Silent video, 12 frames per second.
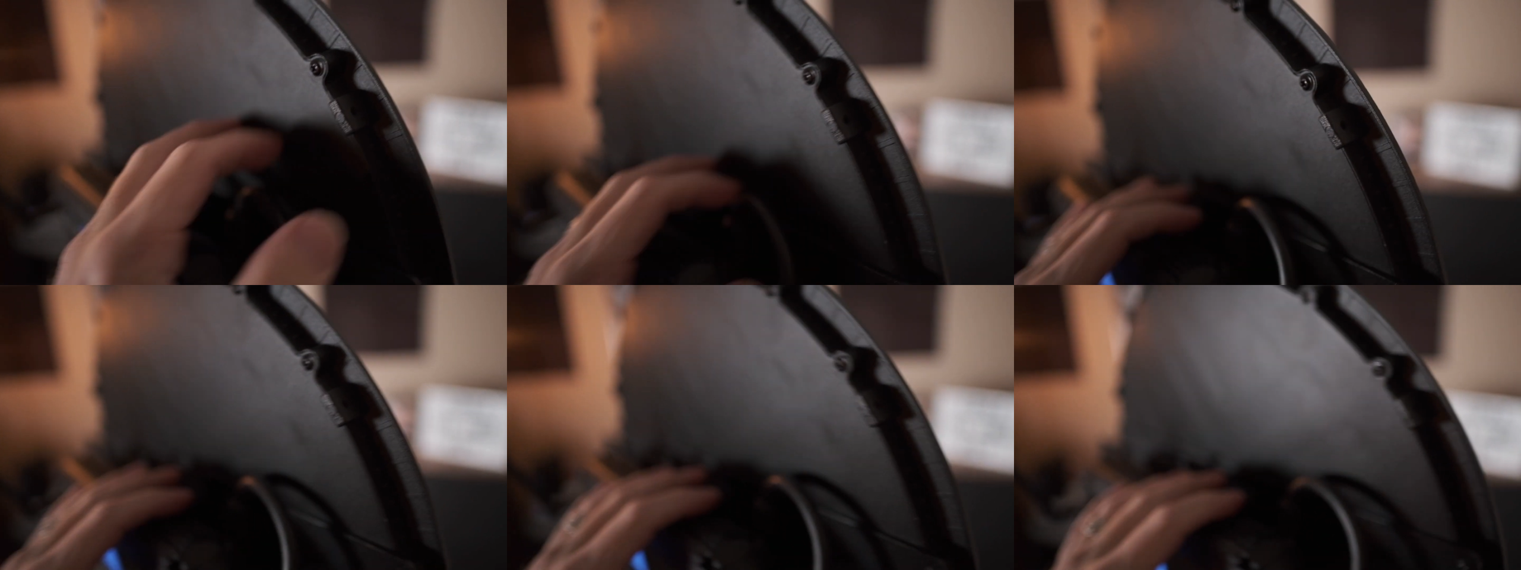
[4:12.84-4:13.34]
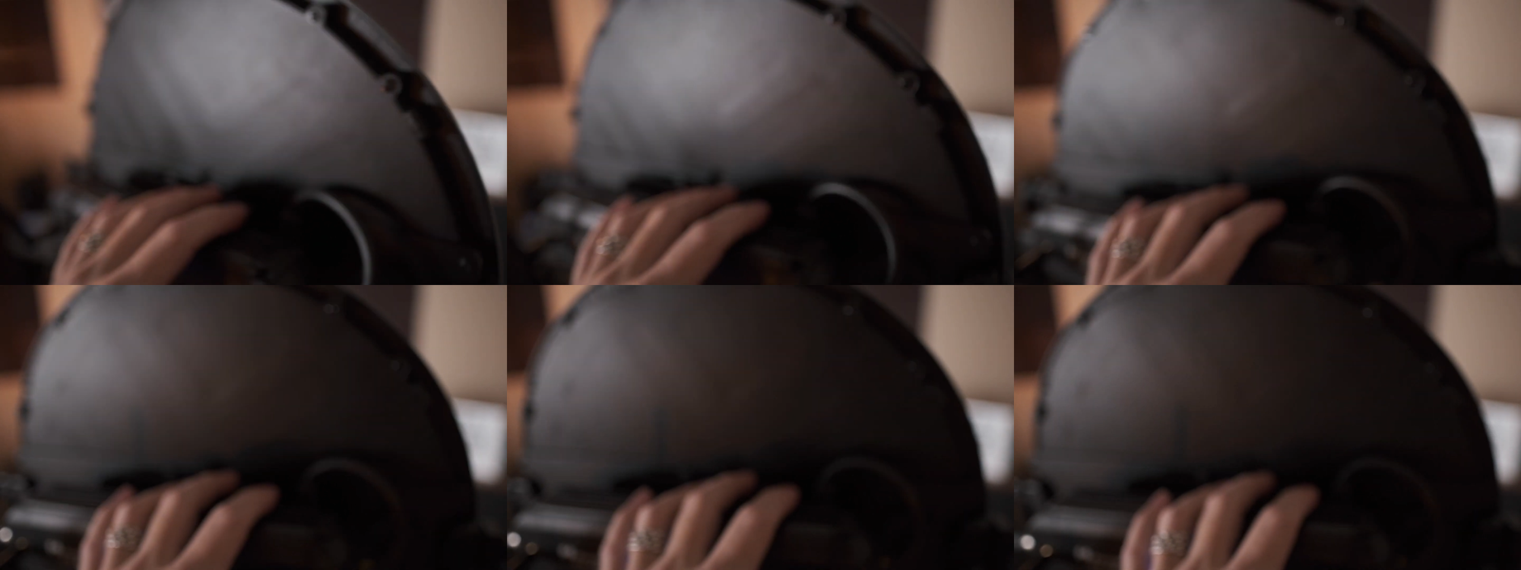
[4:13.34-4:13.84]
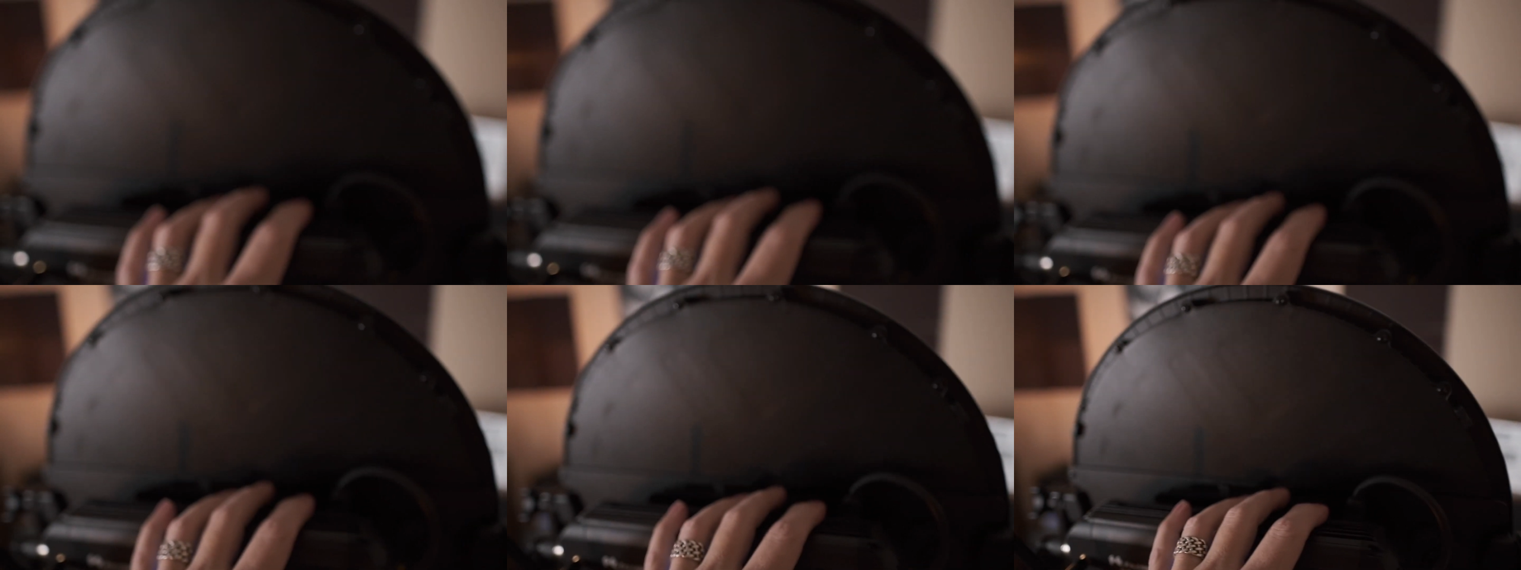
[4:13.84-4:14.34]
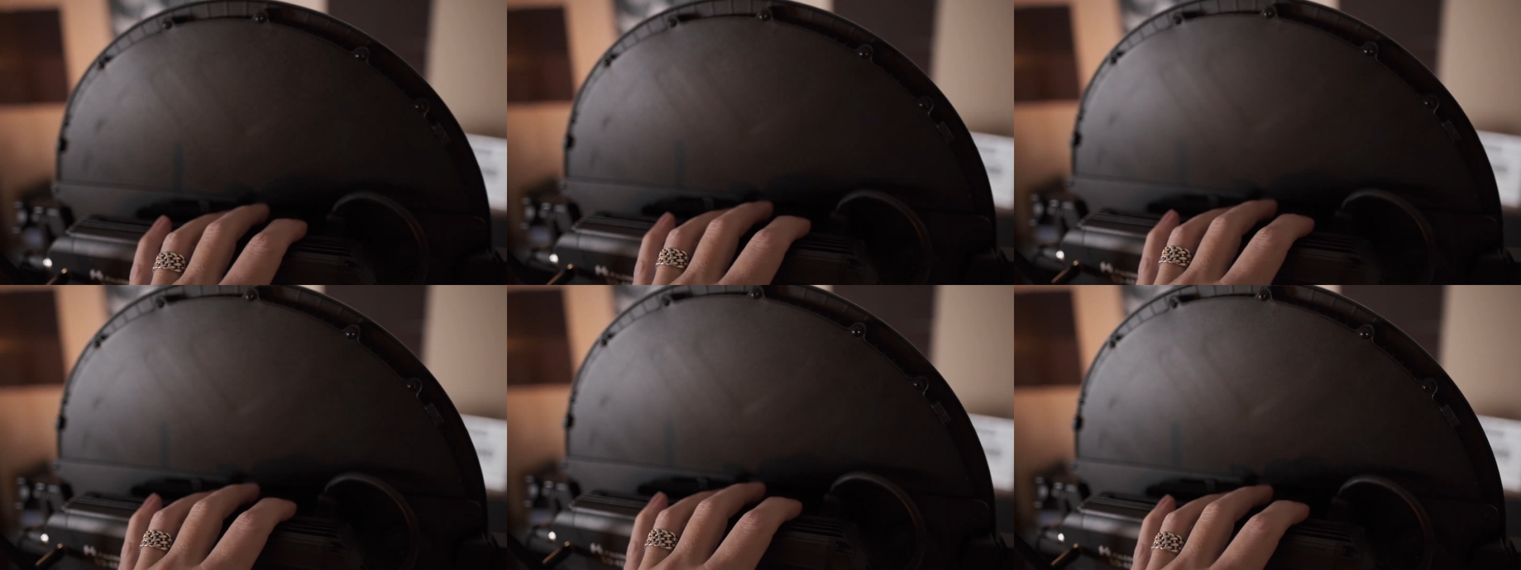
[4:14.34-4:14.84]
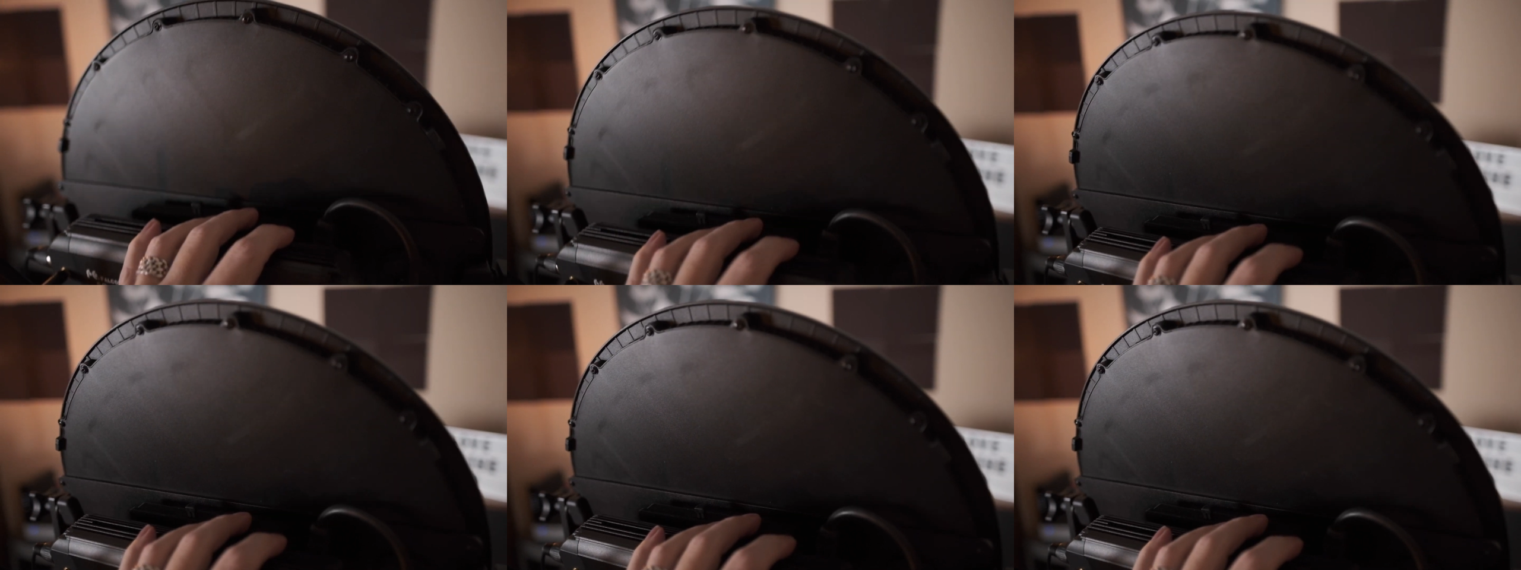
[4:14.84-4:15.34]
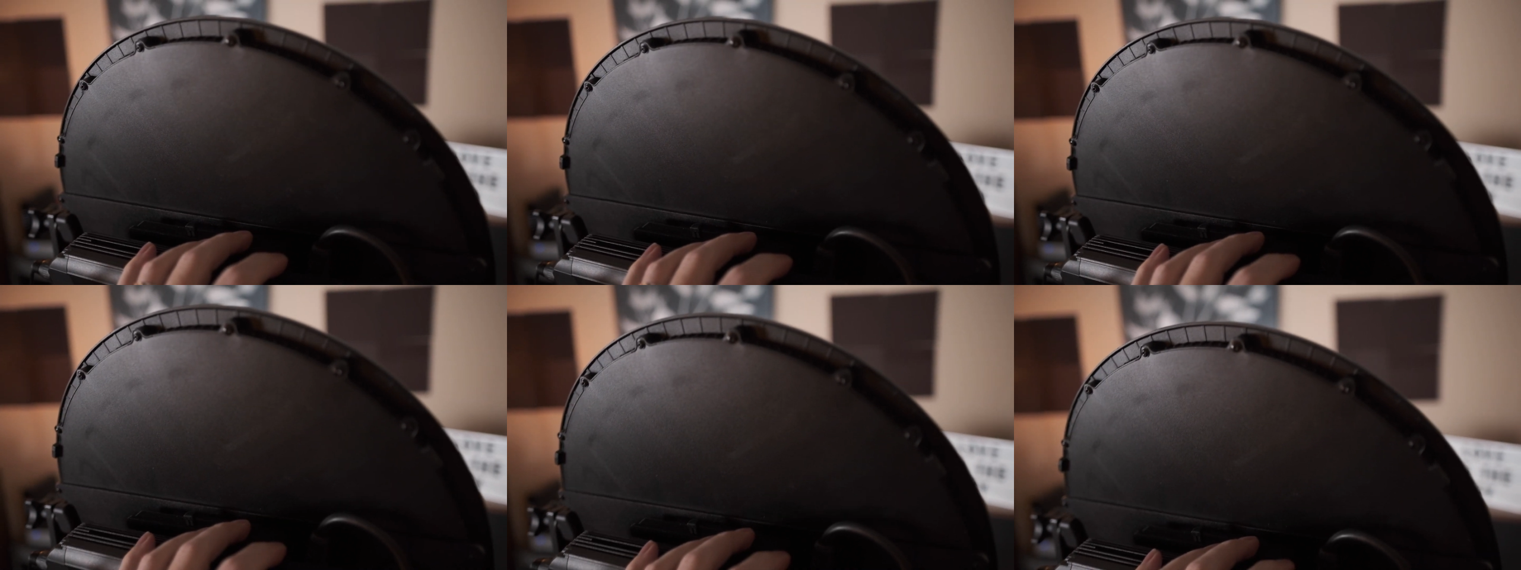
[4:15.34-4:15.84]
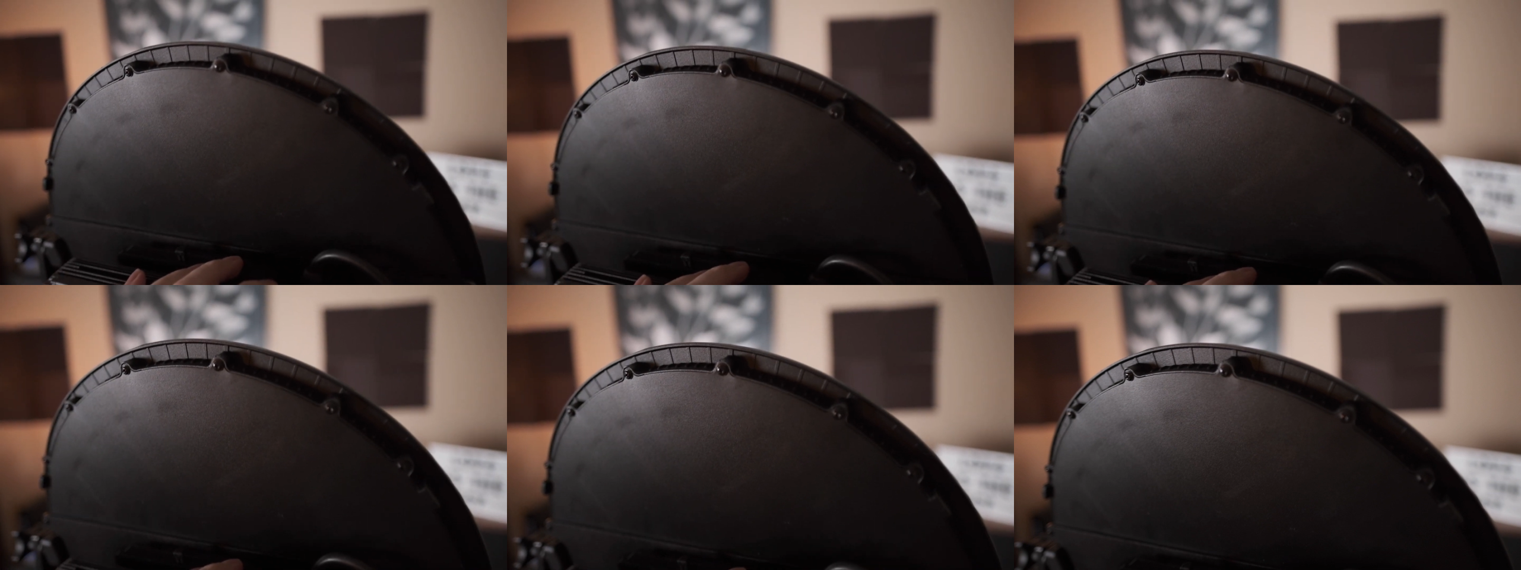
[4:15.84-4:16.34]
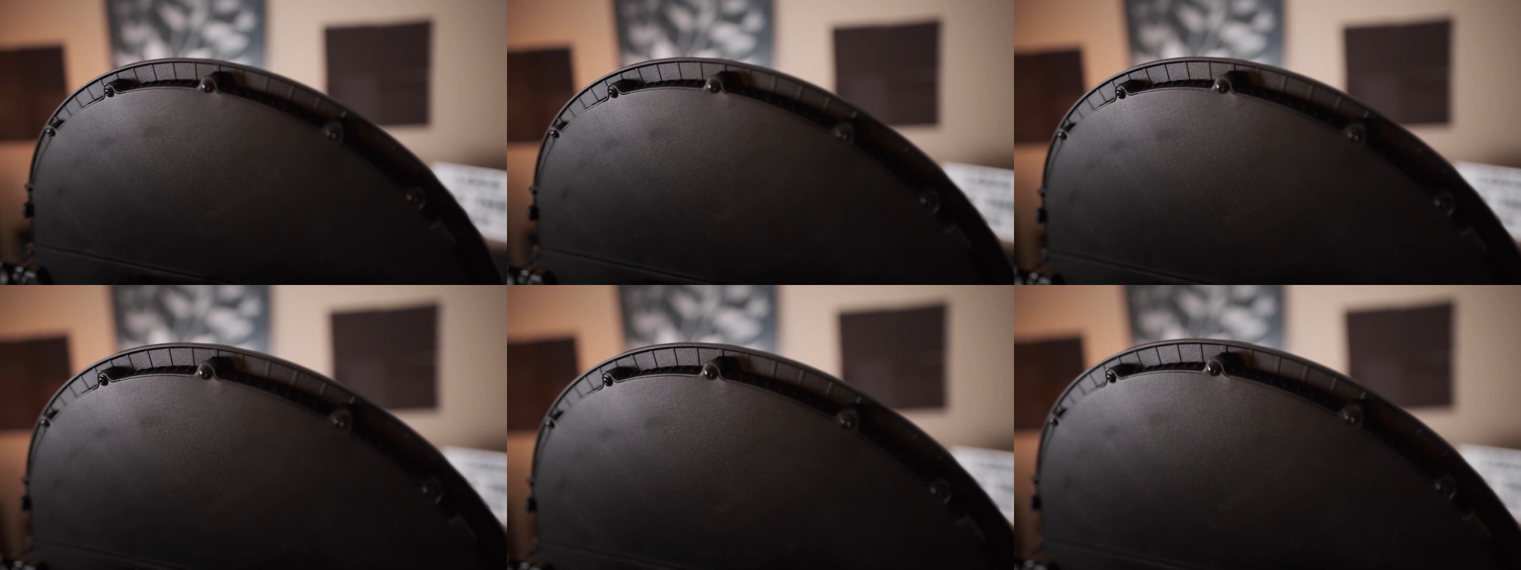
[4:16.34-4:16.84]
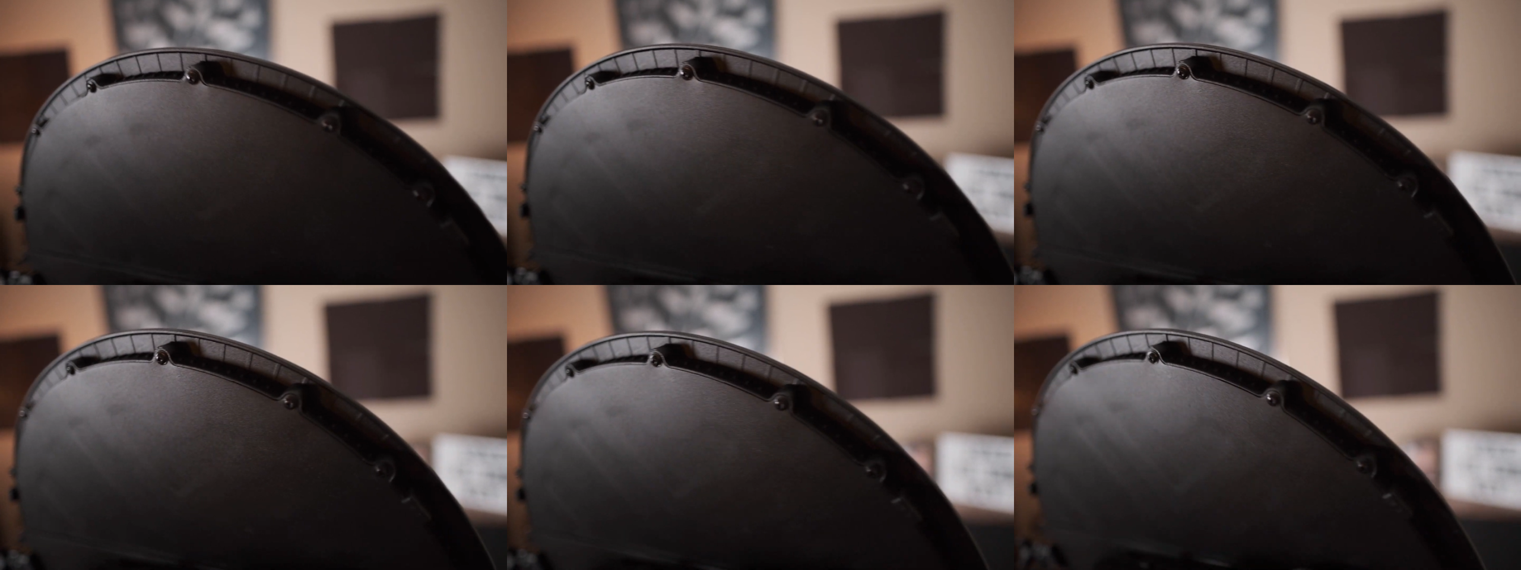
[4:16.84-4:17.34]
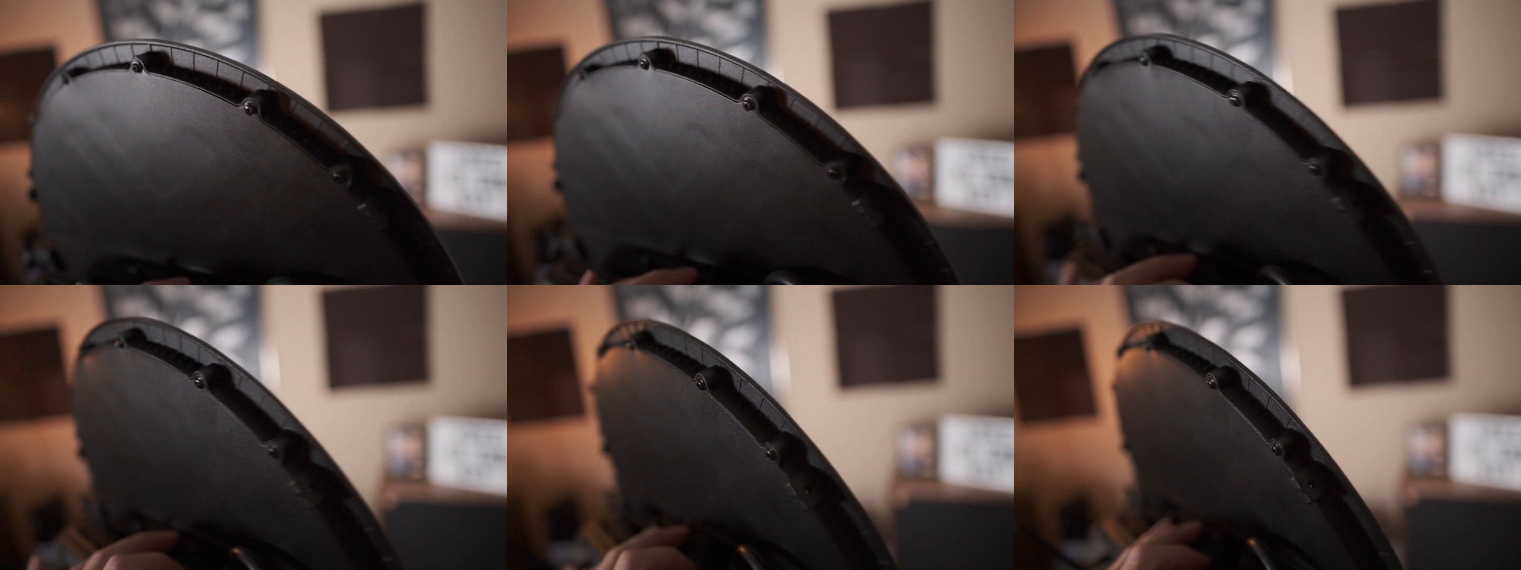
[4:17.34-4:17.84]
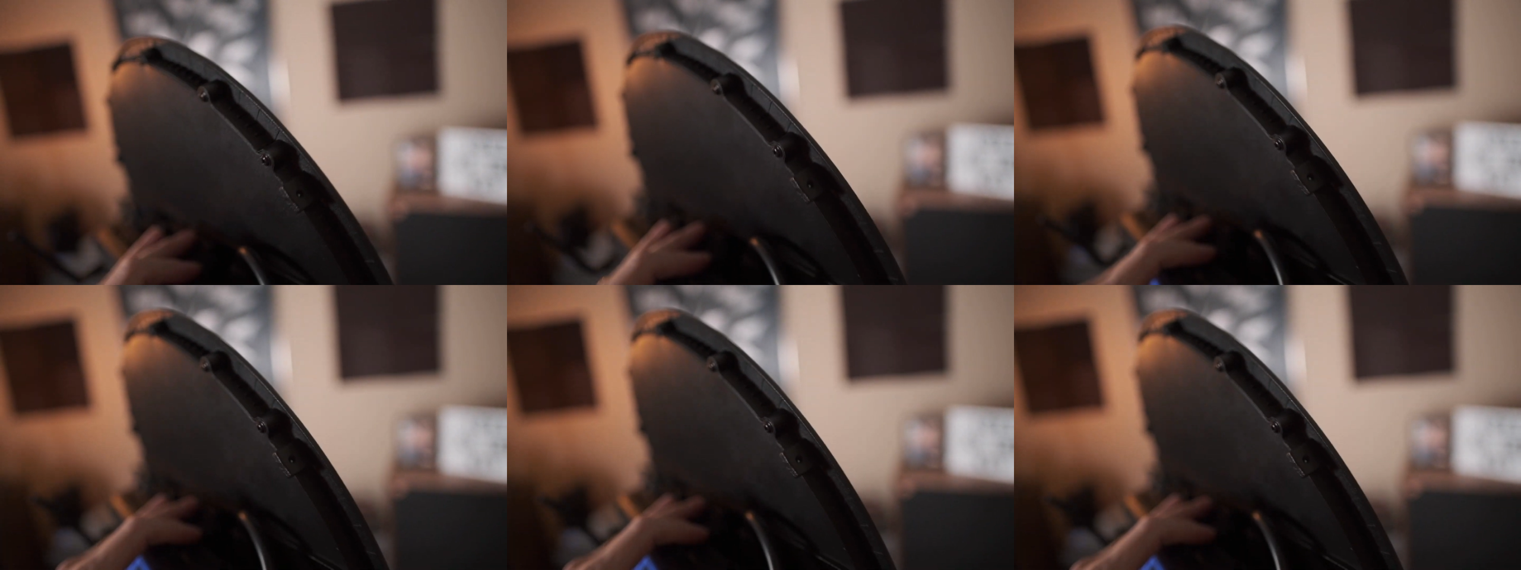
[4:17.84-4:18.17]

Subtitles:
(no speaker visible)